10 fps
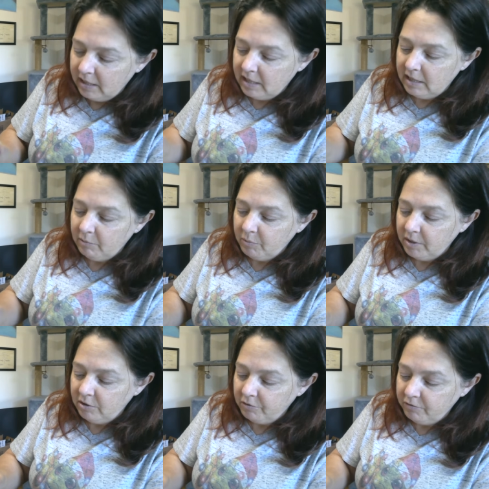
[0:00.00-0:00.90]
And then
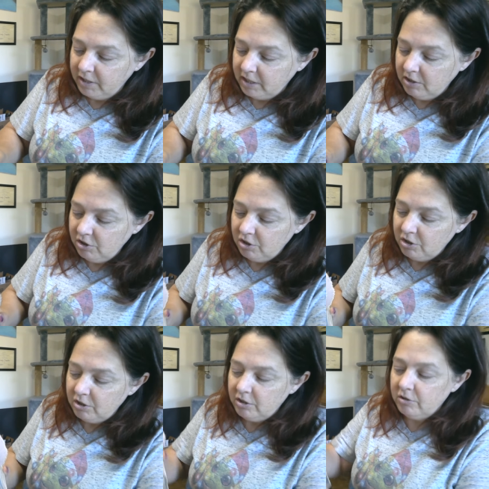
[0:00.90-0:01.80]
when you're
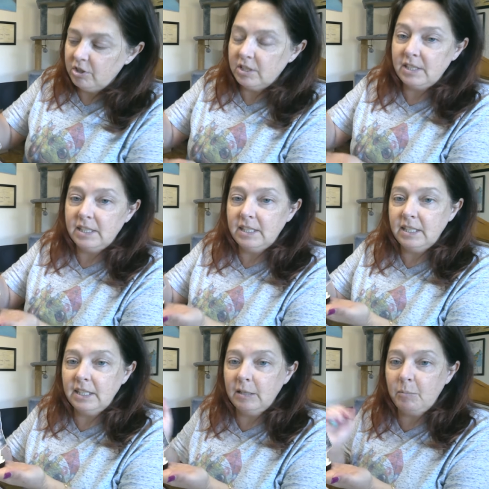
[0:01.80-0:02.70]
finished, you just sit
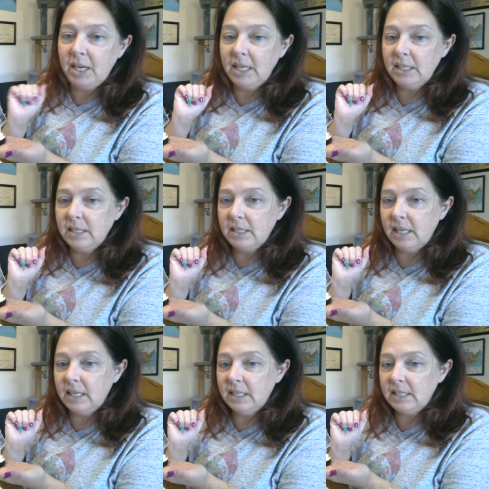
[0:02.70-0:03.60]
it in the base
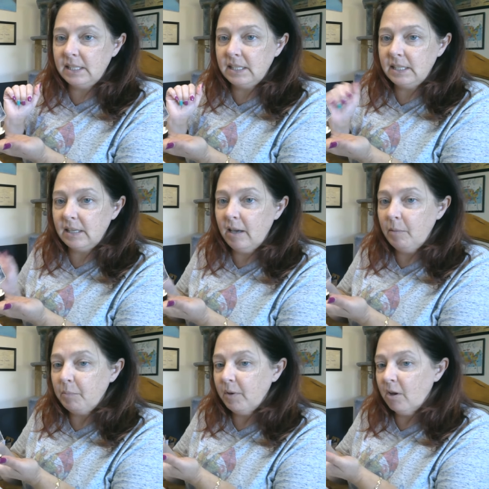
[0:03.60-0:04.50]
and it sits
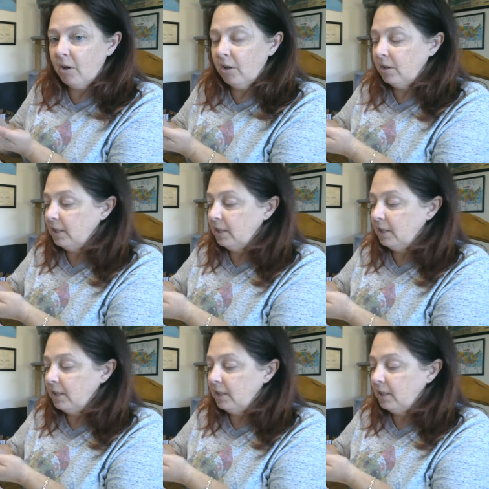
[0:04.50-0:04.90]
up all